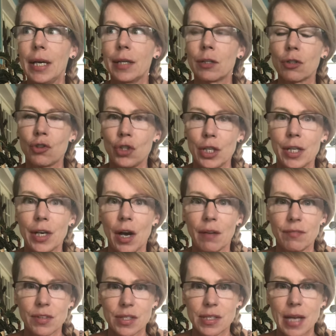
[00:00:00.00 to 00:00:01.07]
energy
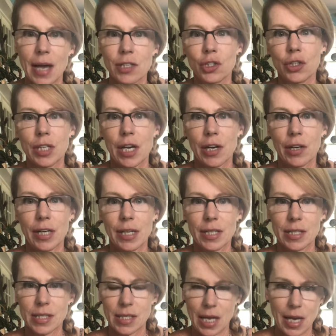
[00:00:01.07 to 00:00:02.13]
of the Sagittarius